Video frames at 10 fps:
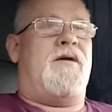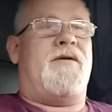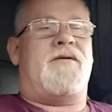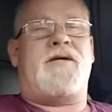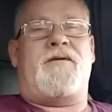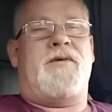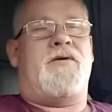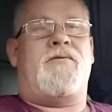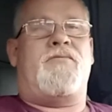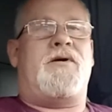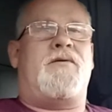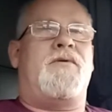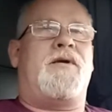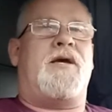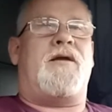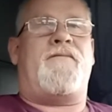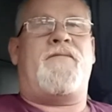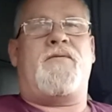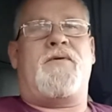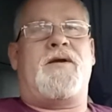And they'll tell me, oh, well, we can't
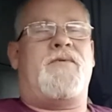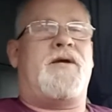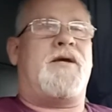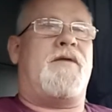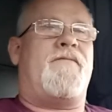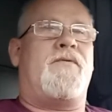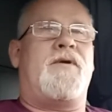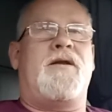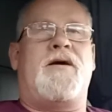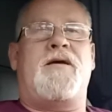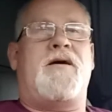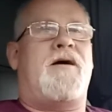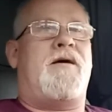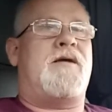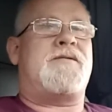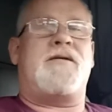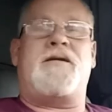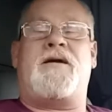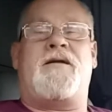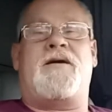afford it. We can't afford it. And I
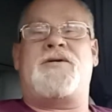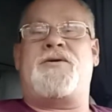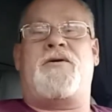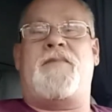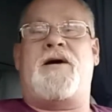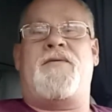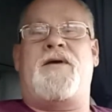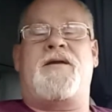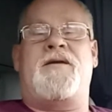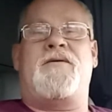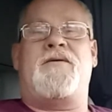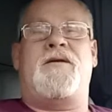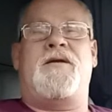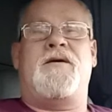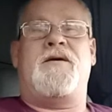sit down and I show them how they can do it.